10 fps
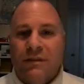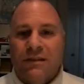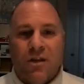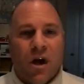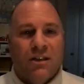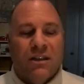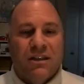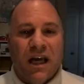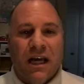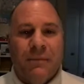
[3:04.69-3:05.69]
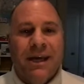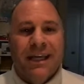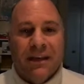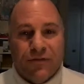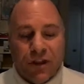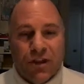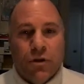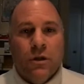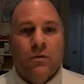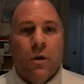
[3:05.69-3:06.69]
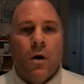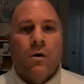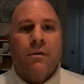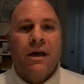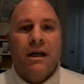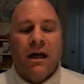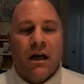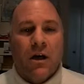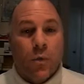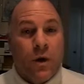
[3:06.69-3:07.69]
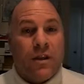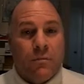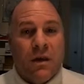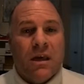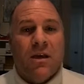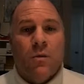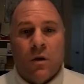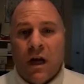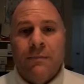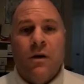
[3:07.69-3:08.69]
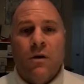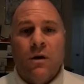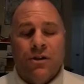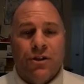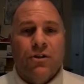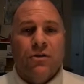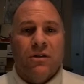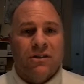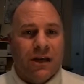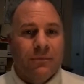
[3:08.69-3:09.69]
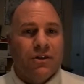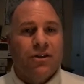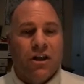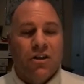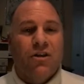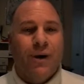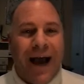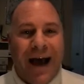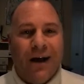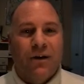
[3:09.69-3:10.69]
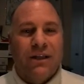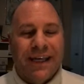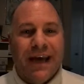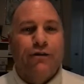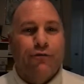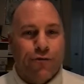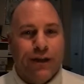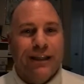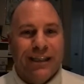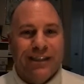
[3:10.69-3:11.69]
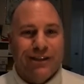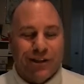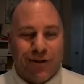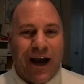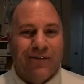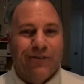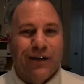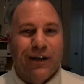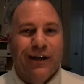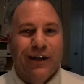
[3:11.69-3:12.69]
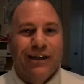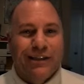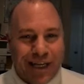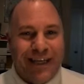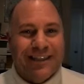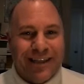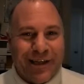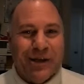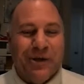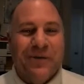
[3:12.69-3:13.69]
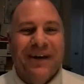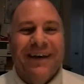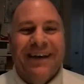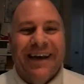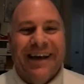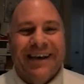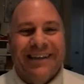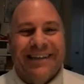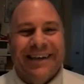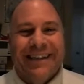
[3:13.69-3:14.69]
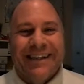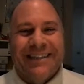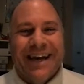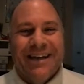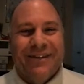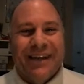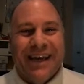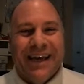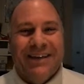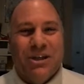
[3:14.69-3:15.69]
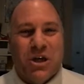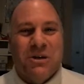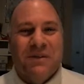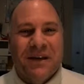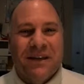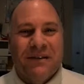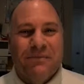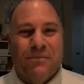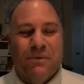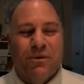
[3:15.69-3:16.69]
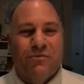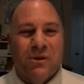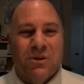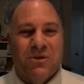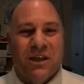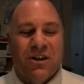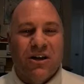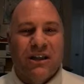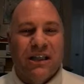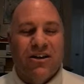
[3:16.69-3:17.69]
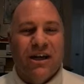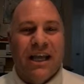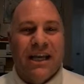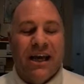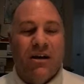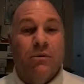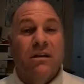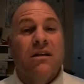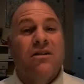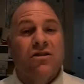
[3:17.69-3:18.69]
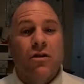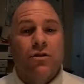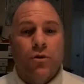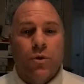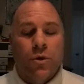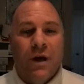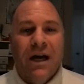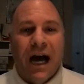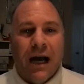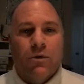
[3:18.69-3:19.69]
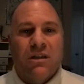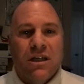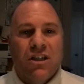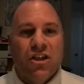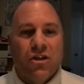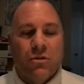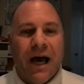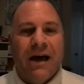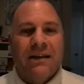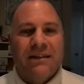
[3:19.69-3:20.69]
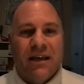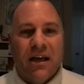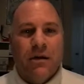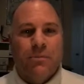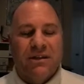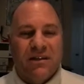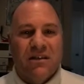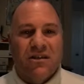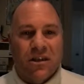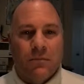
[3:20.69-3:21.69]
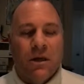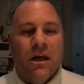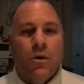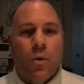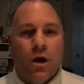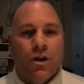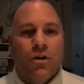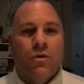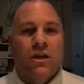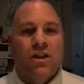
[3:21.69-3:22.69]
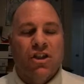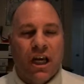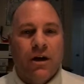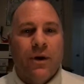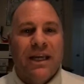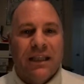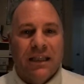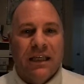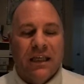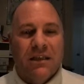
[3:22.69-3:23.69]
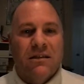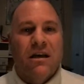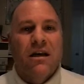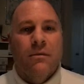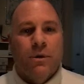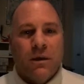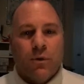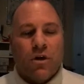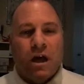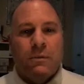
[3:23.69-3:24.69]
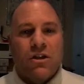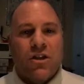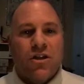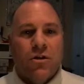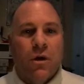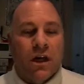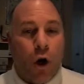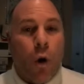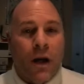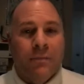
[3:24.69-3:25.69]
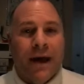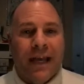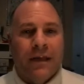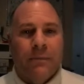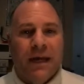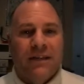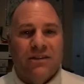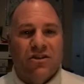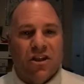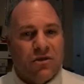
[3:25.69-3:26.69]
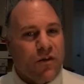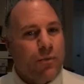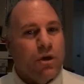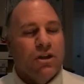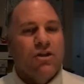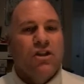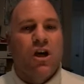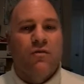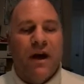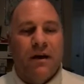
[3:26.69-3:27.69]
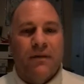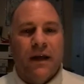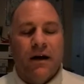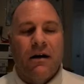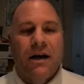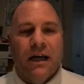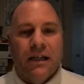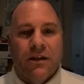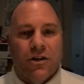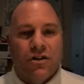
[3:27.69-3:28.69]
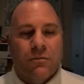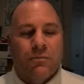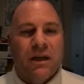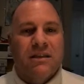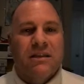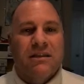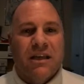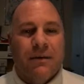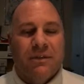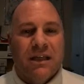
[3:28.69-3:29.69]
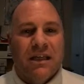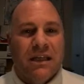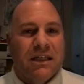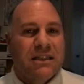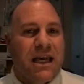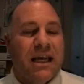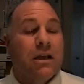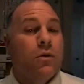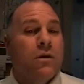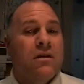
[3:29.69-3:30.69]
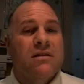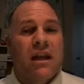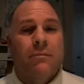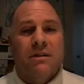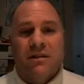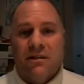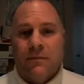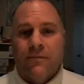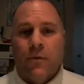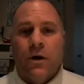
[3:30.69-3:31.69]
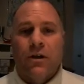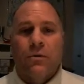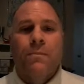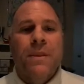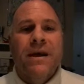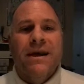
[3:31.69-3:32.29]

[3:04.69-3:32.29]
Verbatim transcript: It doesn't cost you a dime. If you do enroll uh, with me, what I'm going to do is I'm going to show you how to get free leads and traffic chasing you. And uh, that's kind of a canned term that, that people have been using here on the internet now, but it is so true. I will teach you how to set up a system where you can generate leads, people coming to you on an automatic basis just for putting yourself out there. And there are some basic steps that you need to take in order to set up a system for you.